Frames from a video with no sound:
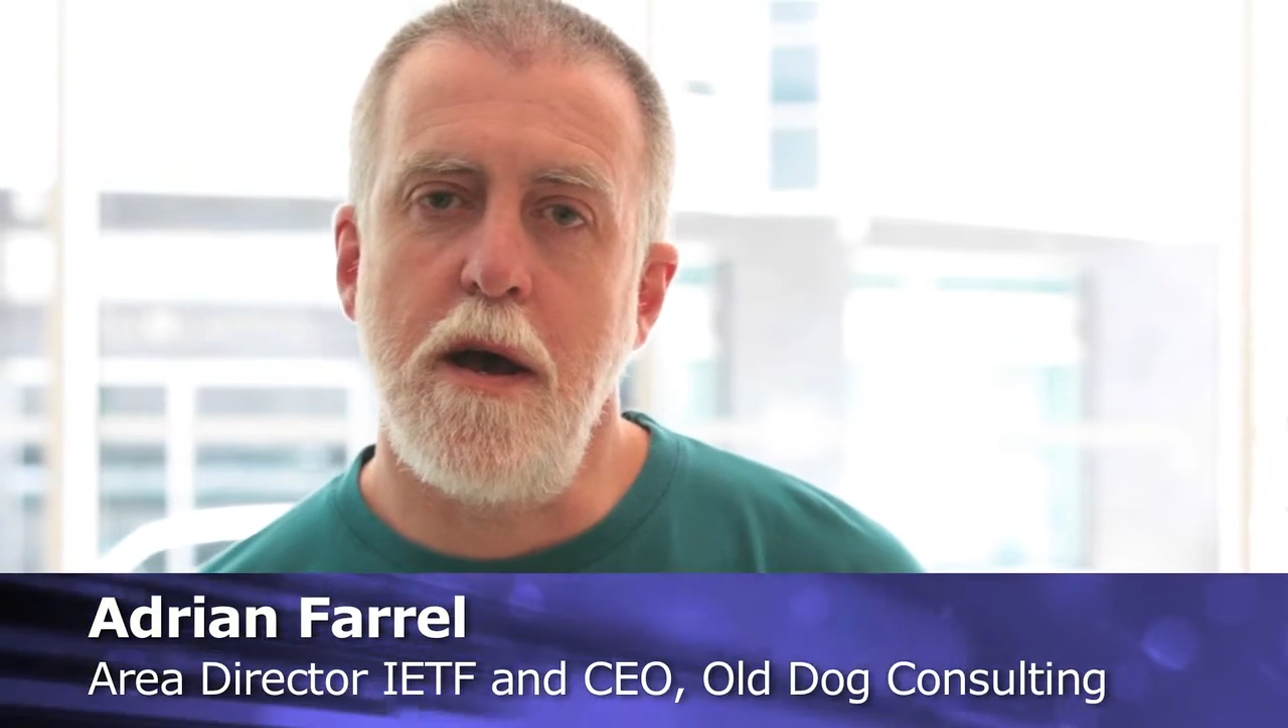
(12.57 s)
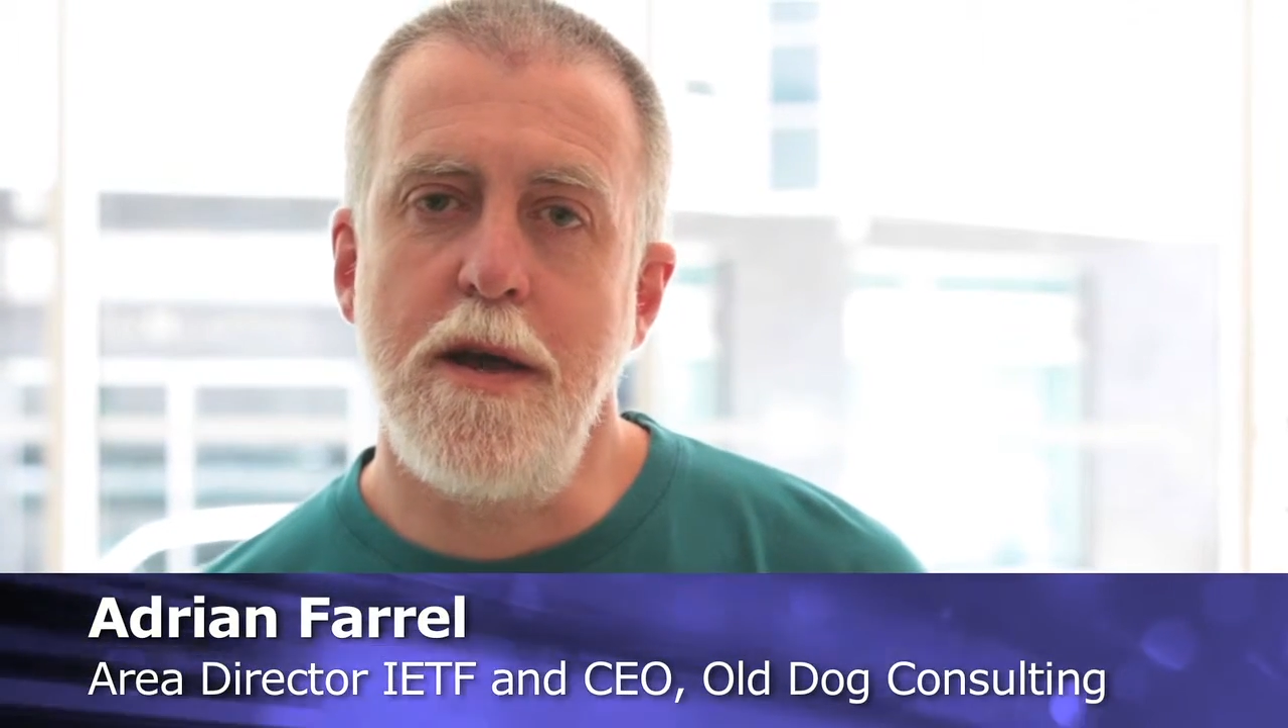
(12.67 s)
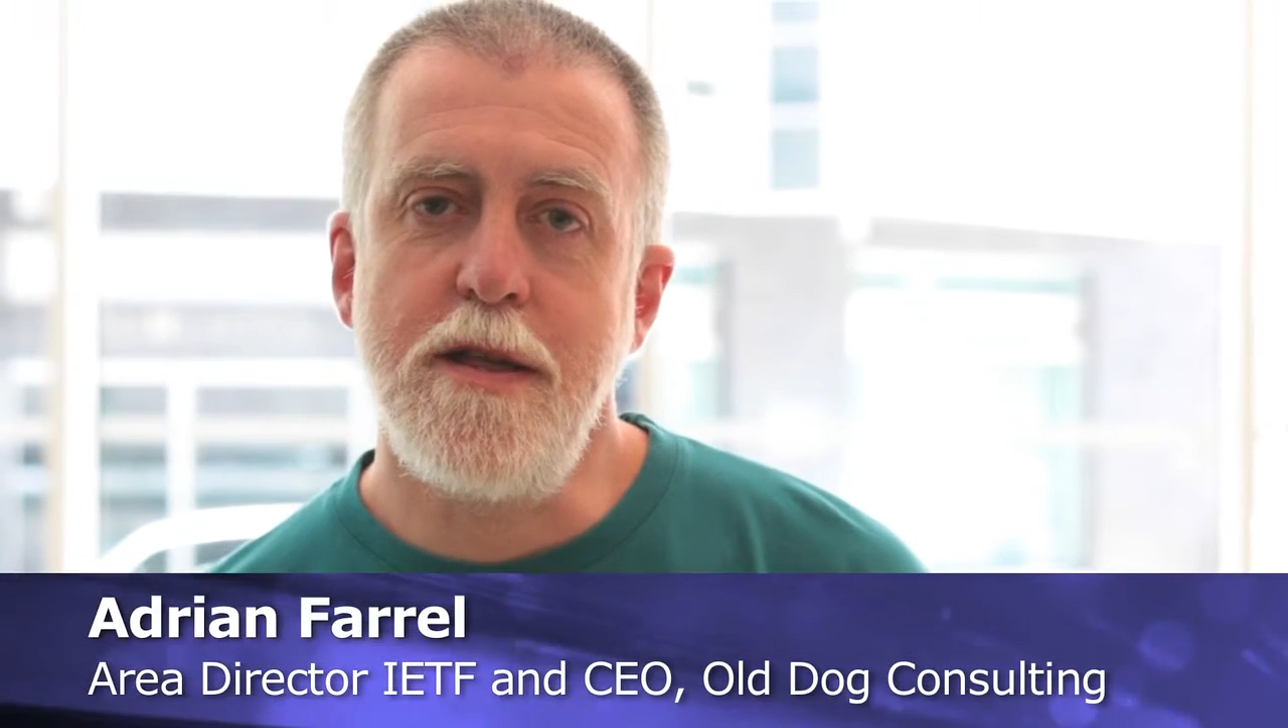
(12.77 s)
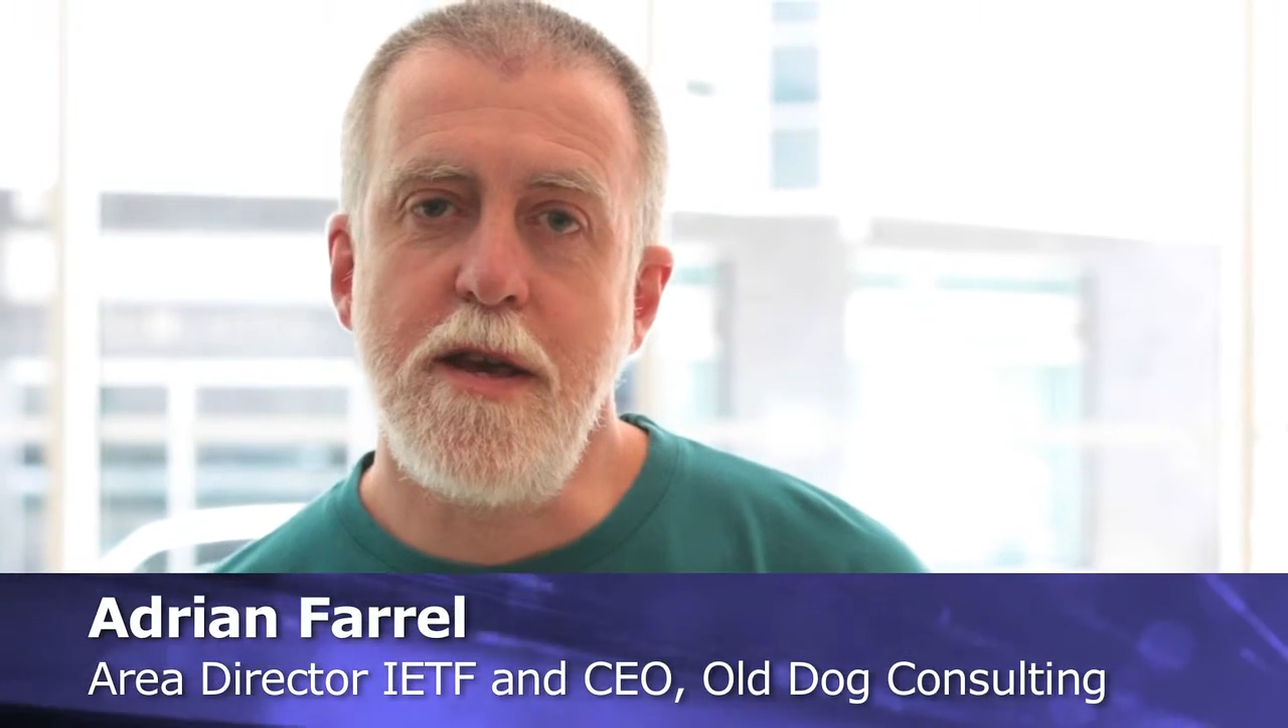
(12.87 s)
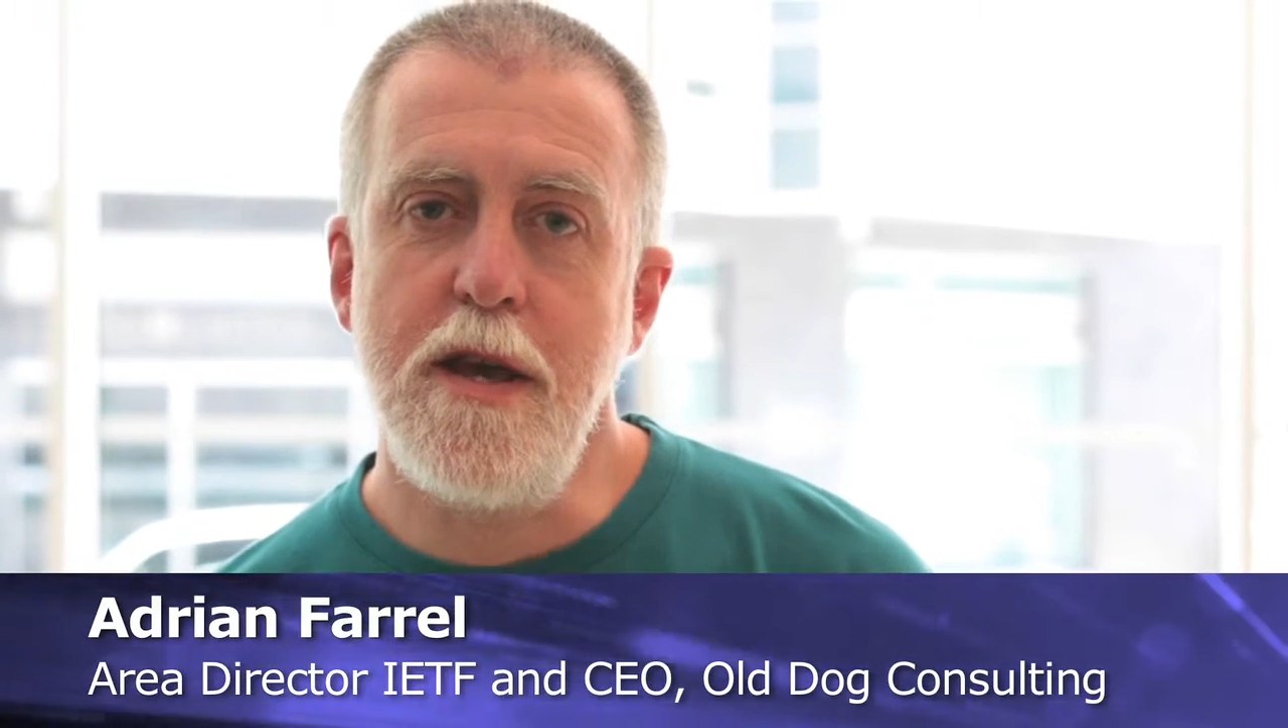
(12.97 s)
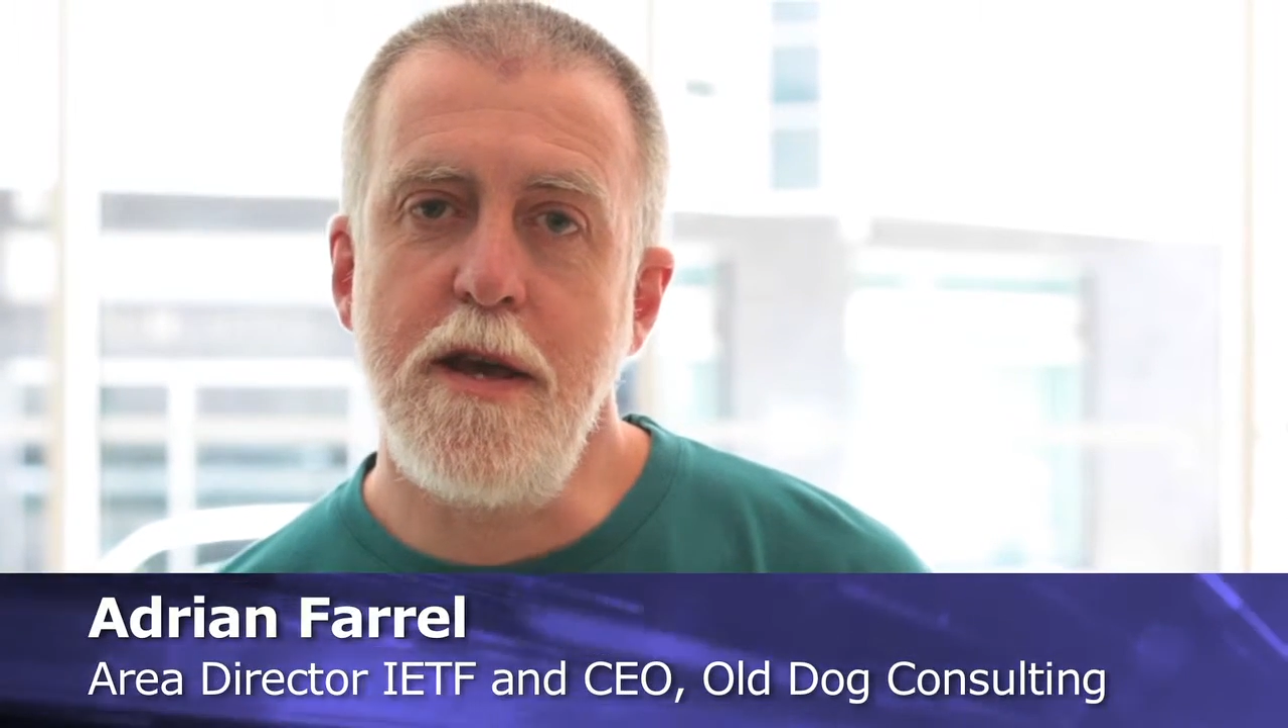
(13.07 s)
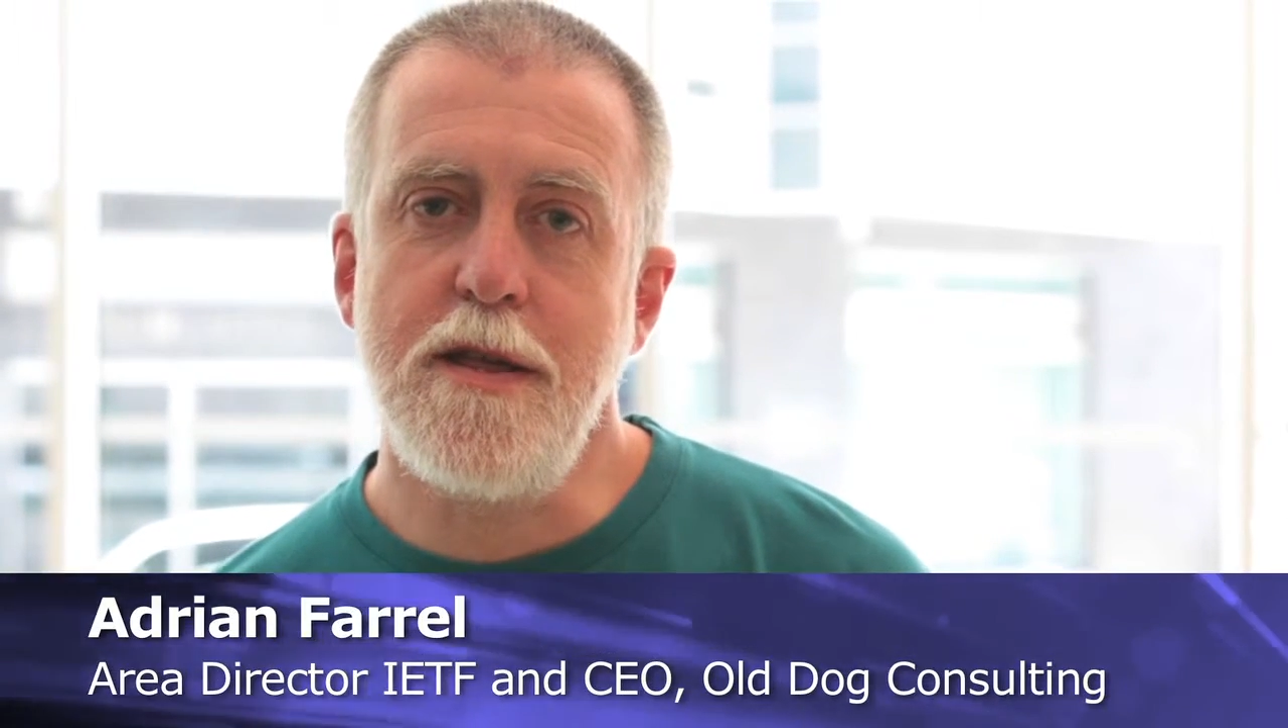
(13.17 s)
I see